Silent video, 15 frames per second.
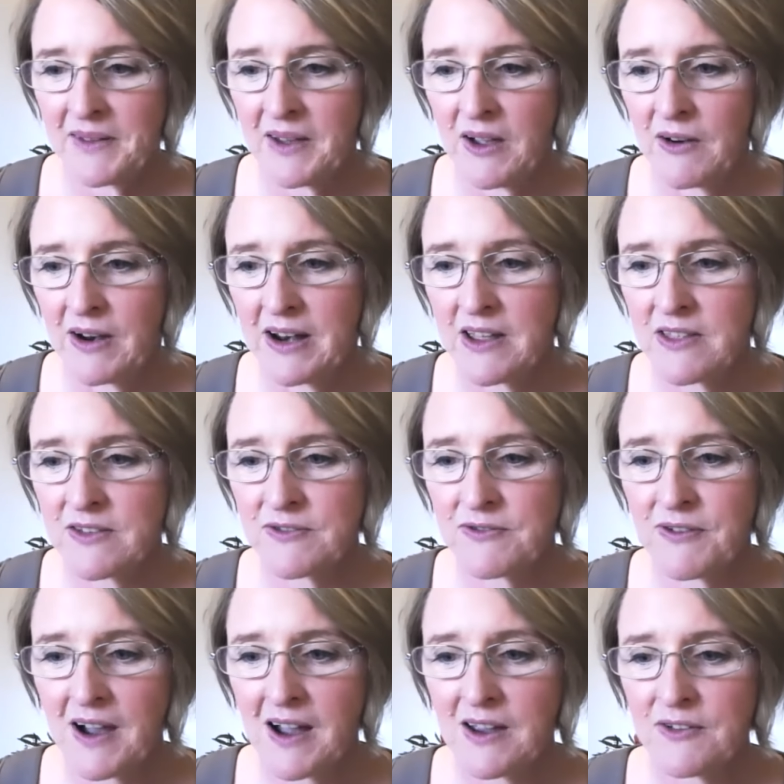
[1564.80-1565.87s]
All right, another
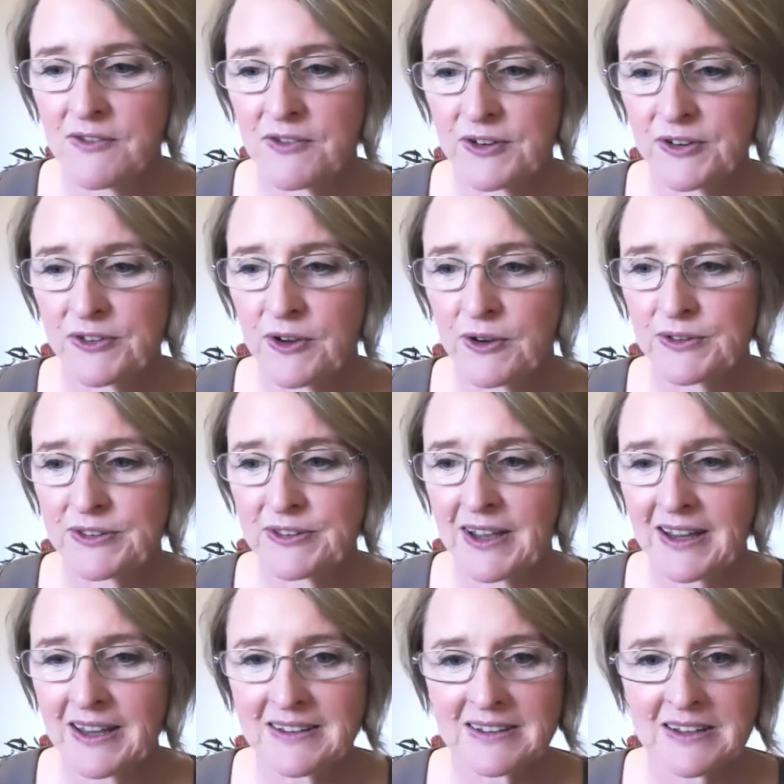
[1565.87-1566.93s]
five or so
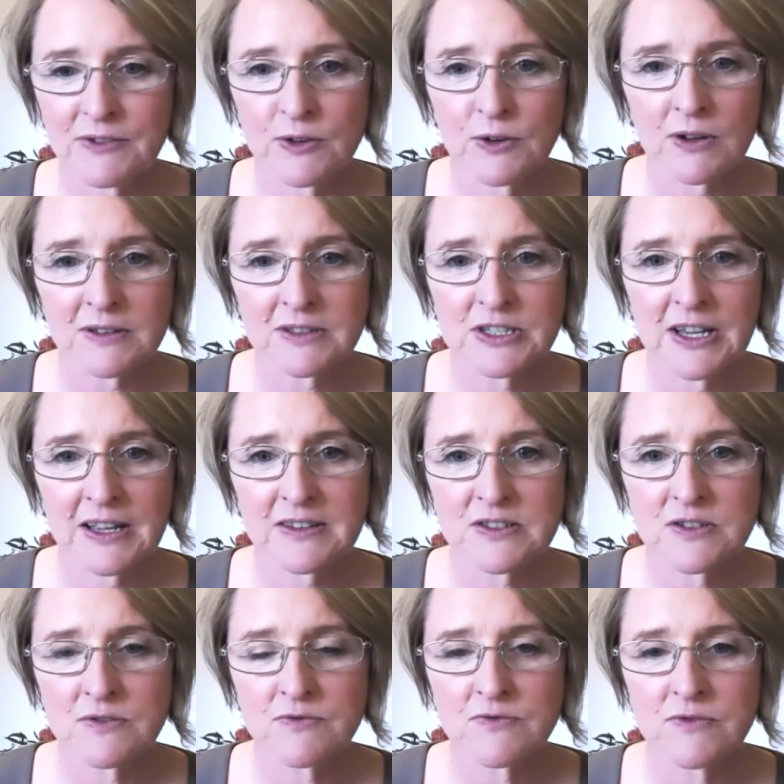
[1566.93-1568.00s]
seconds, give you all a chance
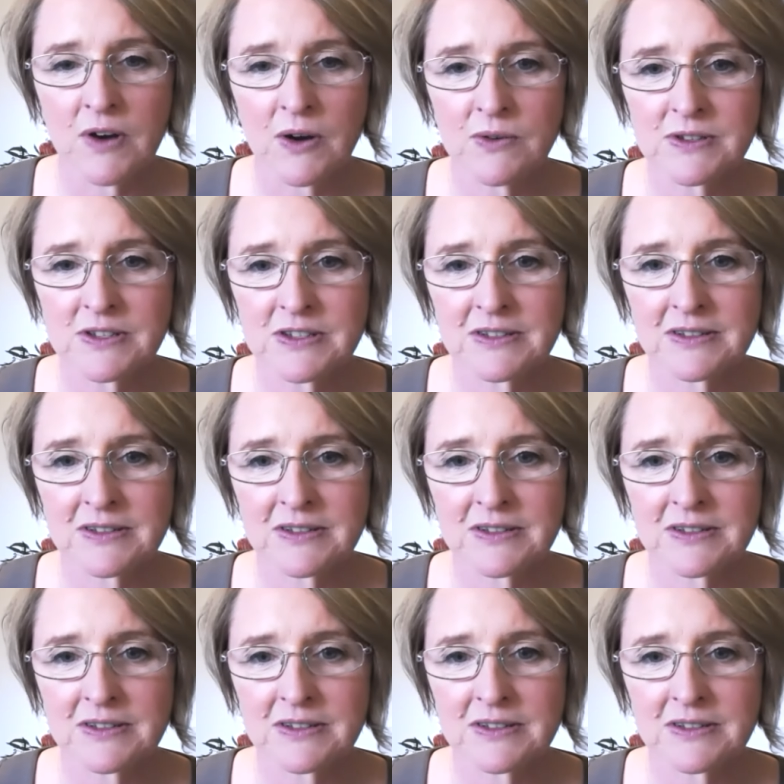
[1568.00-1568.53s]
to vote.